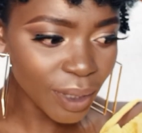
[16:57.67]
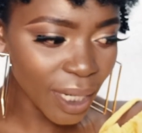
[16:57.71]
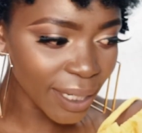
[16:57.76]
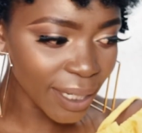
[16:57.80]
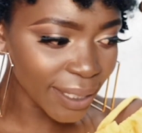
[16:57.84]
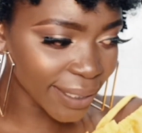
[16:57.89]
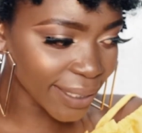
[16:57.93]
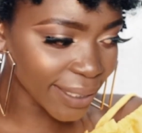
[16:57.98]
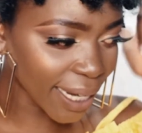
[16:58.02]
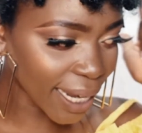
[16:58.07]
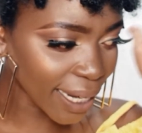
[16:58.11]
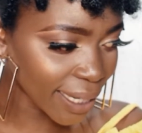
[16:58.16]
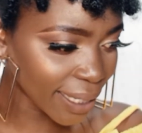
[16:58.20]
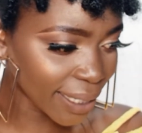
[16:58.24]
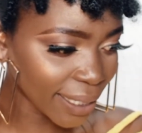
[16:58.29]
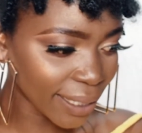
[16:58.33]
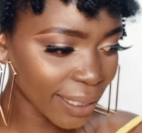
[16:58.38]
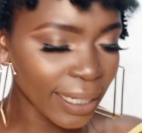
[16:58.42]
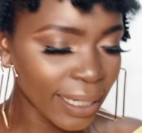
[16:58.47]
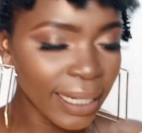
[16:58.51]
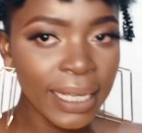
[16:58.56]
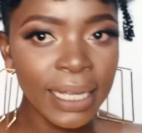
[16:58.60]

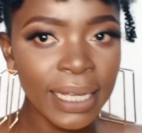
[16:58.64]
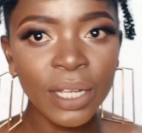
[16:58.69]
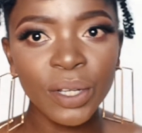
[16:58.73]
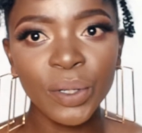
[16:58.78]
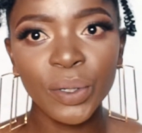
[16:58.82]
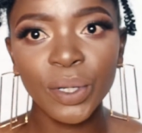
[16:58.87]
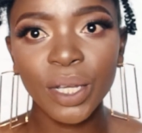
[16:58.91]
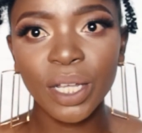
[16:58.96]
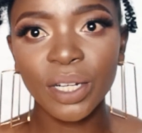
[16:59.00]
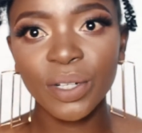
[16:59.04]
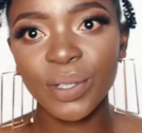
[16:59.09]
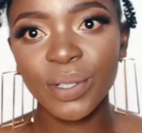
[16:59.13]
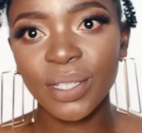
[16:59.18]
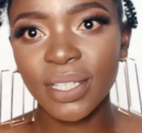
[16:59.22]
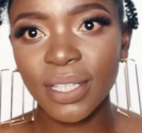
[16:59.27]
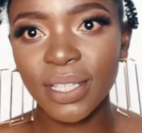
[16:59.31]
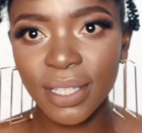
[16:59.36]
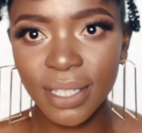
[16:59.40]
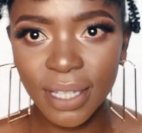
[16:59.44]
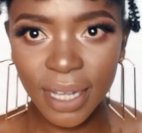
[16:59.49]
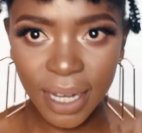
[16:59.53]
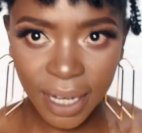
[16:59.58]
Darling. You can use
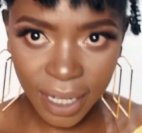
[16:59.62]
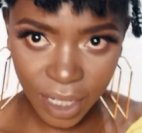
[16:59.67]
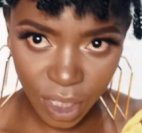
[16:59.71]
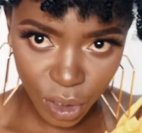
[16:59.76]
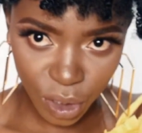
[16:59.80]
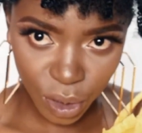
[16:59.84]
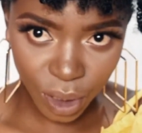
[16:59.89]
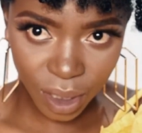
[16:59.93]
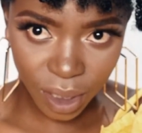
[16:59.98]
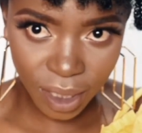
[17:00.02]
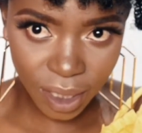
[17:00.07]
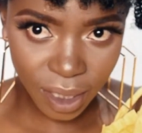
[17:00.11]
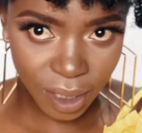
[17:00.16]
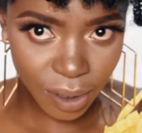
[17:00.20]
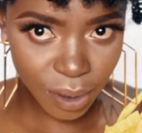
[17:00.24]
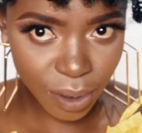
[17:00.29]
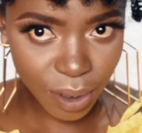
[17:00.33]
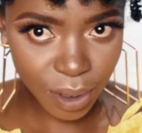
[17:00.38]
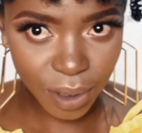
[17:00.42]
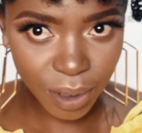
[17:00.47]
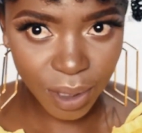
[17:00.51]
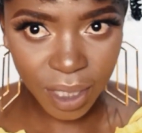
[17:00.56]
Sister Angels,
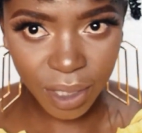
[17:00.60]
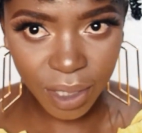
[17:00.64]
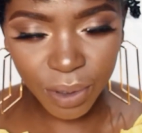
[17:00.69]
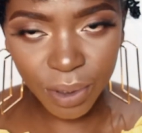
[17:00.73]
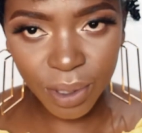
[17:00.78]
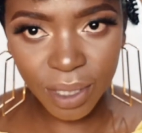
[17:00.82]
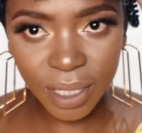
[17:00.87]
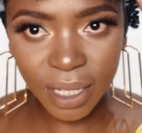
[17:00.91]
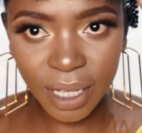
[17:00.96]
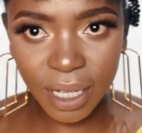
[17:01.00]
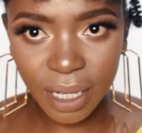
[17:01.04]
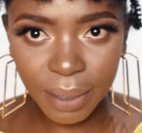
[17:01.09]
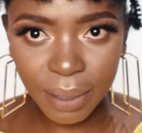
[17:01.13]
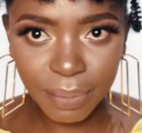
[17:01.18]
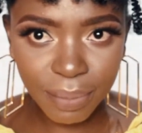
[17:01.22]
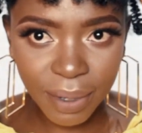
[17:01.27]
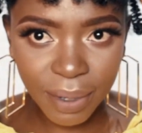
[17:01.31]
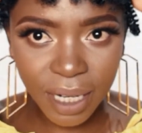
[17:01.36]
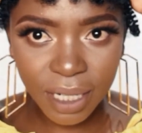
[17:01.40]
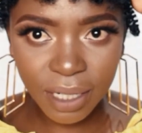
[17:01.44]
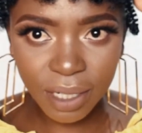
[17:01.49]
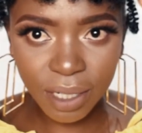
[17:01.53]
so you can use any
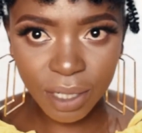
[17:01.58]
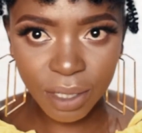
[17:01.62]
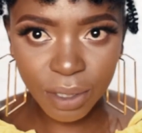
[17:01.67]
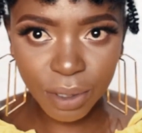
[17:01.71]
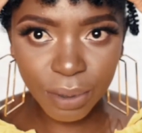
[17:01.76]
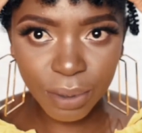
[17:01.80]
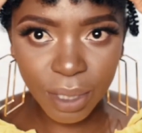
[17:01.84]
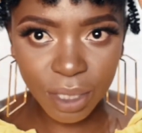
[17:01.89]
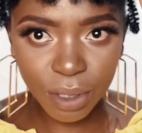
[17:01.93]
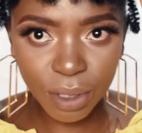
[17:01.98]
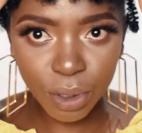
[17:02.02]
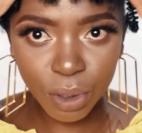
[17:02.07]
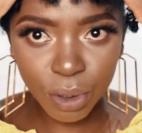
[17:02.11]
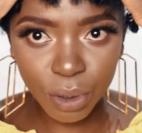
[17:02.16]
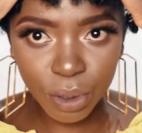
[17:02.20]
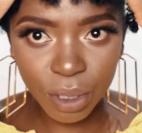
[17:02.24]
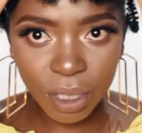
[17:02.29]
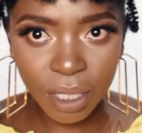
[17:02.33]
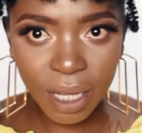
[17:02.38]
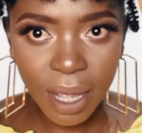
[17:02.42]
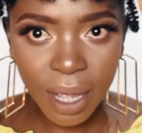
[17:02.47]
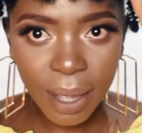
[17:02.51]
brand you want to
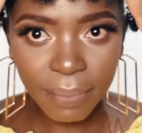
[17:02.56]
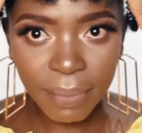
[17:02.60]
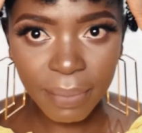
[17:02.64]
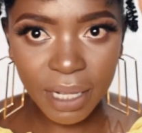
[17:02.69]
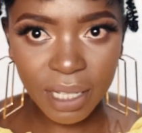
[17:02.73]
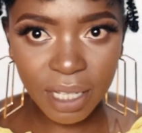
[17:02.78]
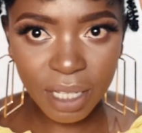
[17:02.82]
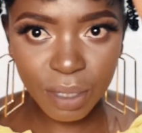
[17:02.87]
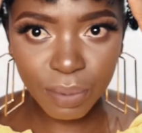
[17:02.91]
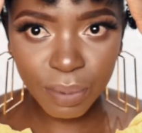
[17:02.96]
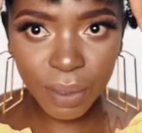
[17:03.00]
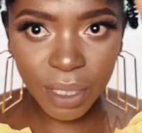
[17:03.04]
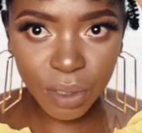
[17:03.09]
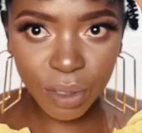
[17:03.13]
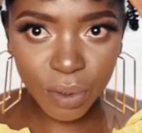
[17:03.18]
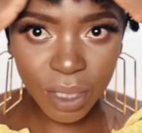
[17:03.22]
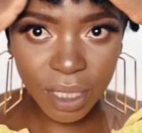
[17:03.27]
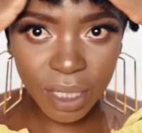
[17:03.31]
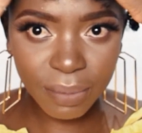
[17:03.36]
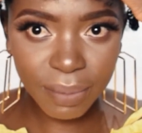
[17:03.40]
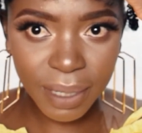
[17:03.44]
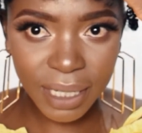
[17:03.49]
use. But the spring
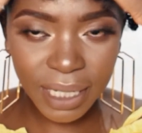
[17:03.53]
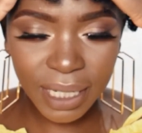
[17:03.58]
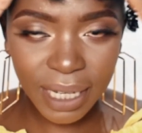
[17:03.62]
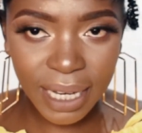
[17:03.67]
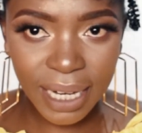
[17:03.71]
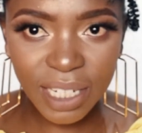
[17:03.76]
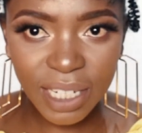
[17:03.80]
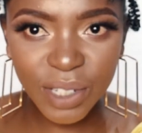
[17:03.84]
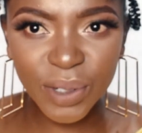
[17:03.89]
twist, basically you